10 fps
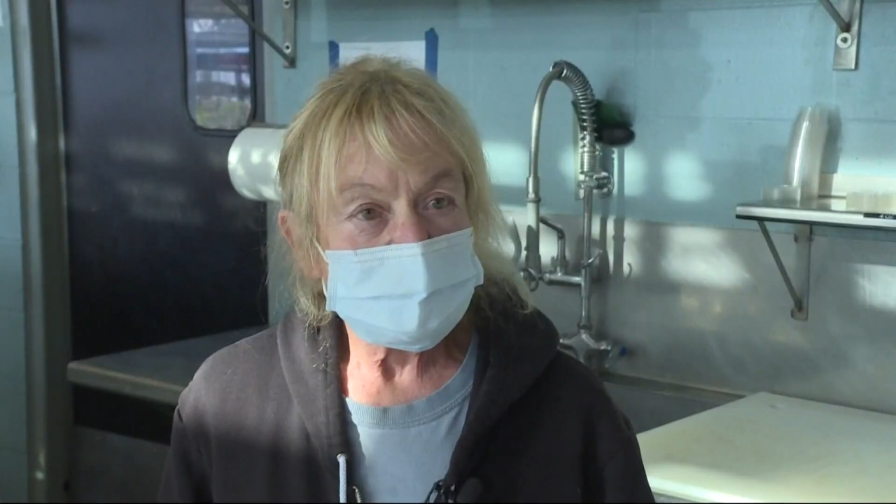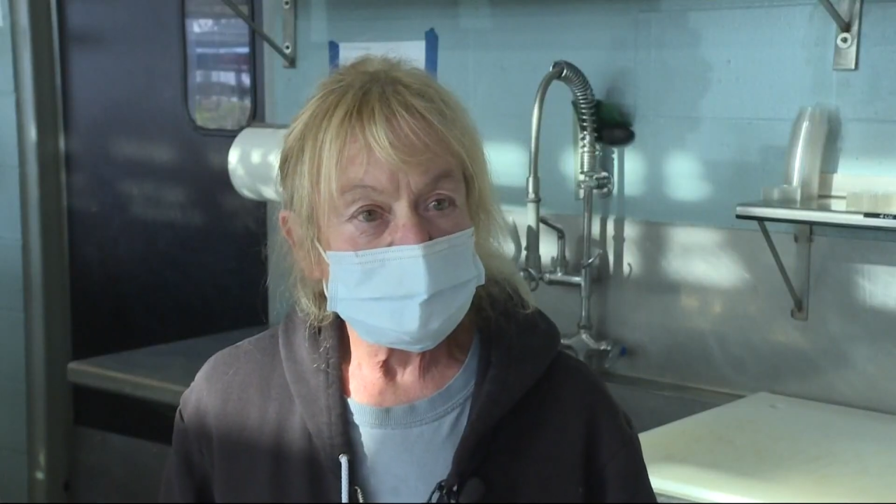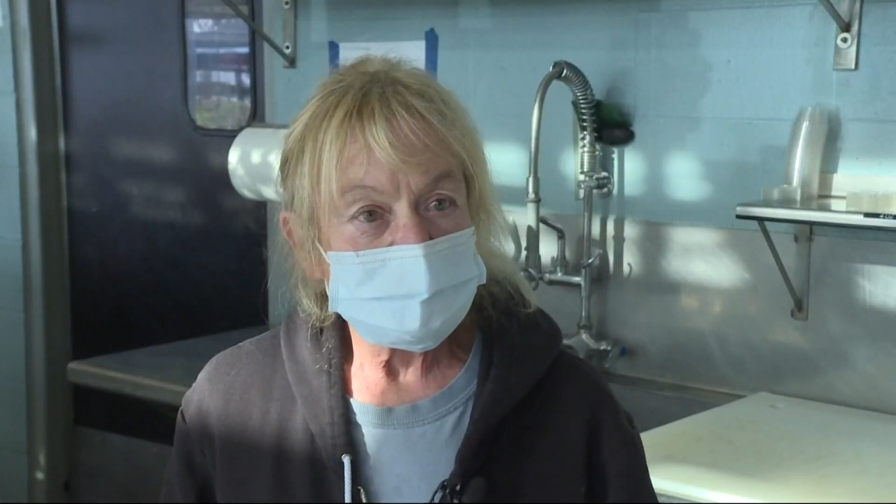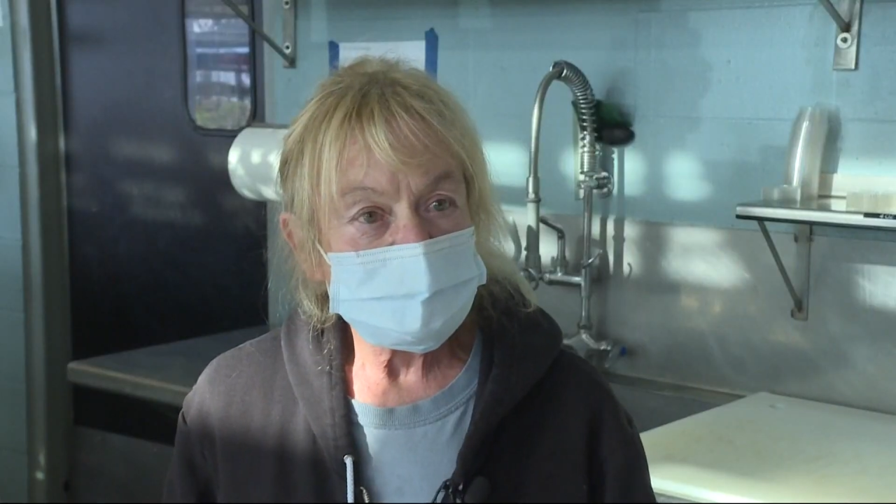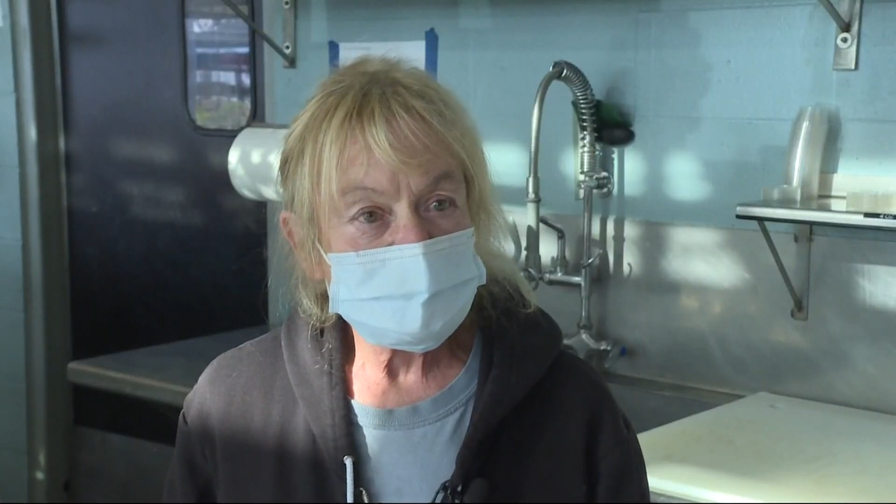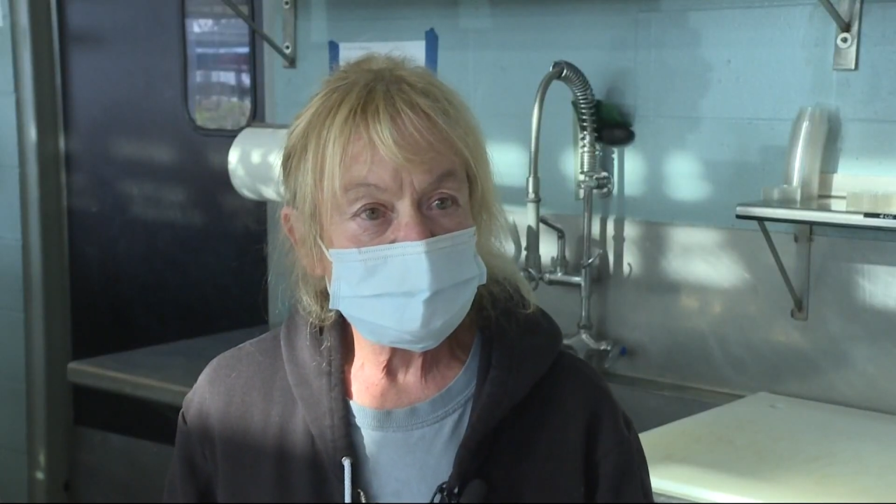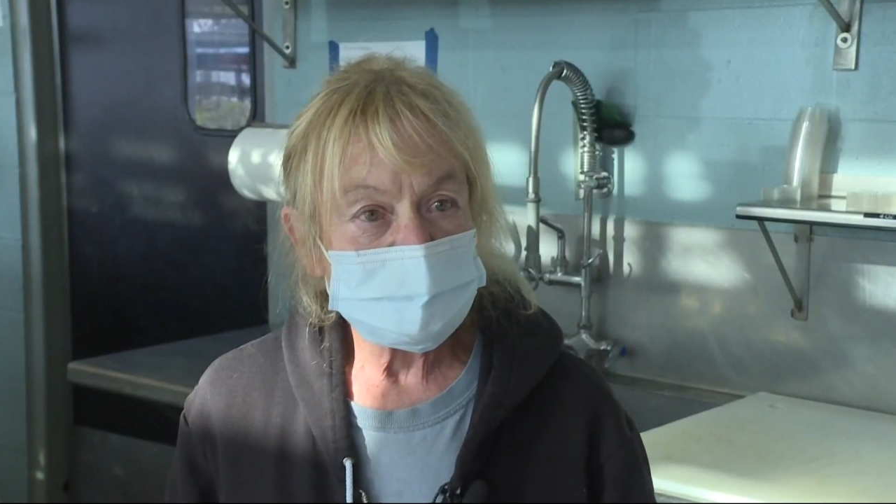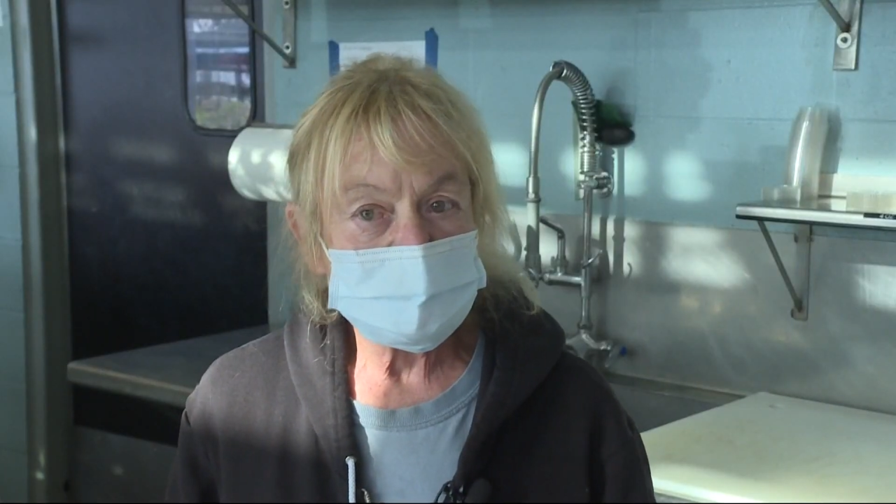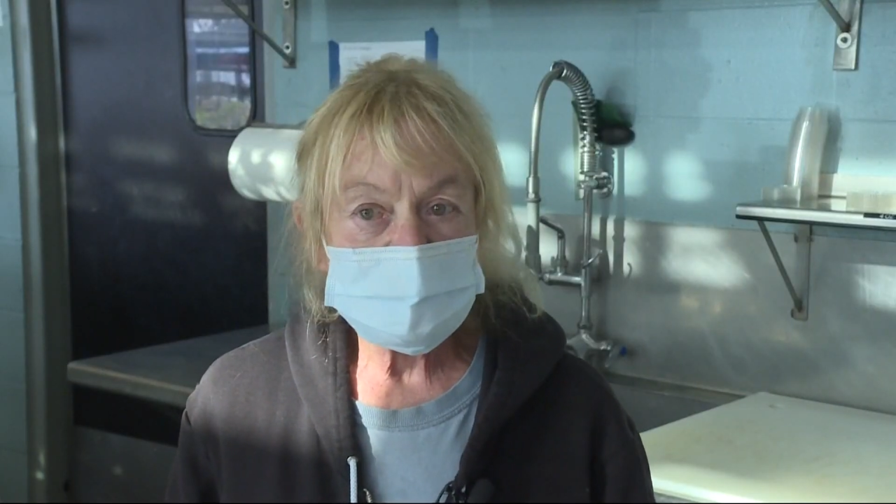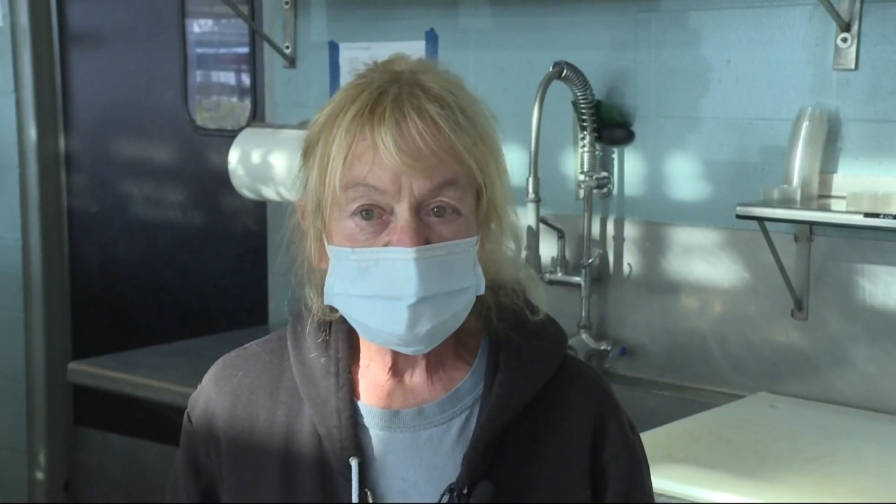a
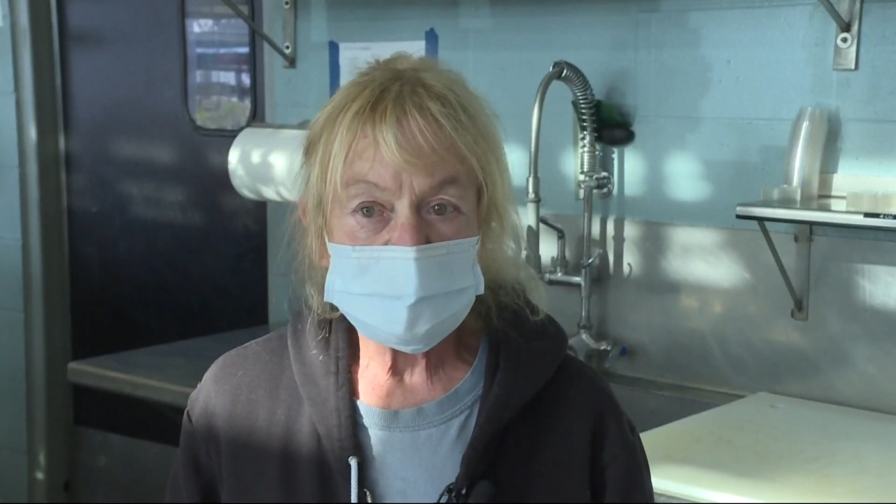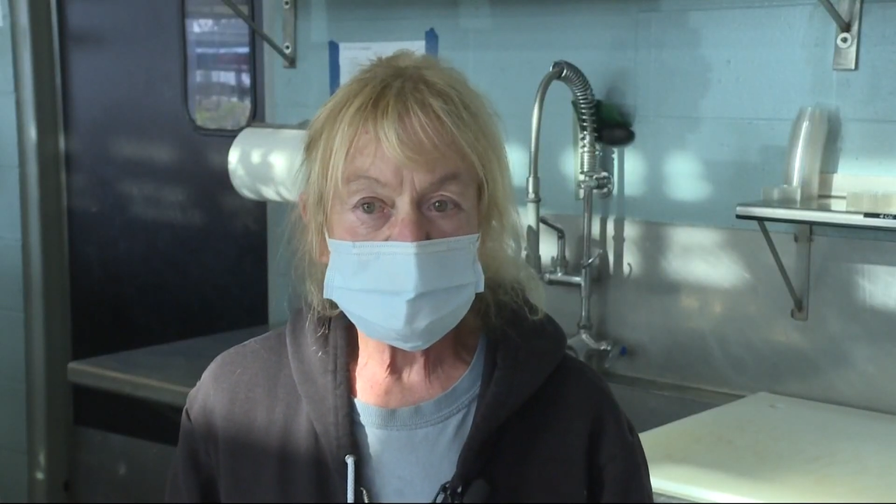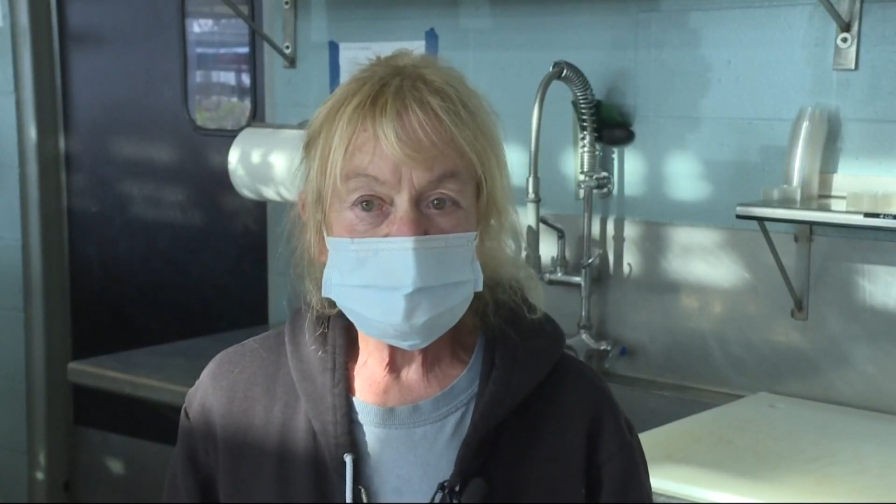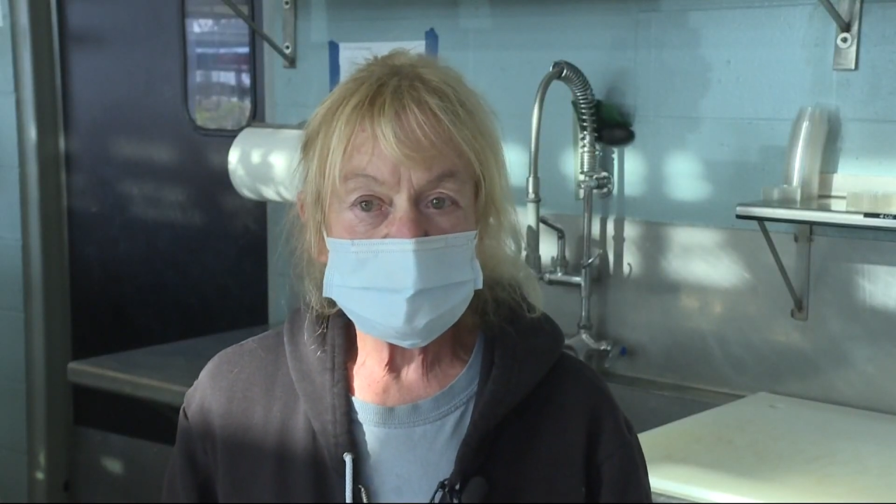fisherman and he said,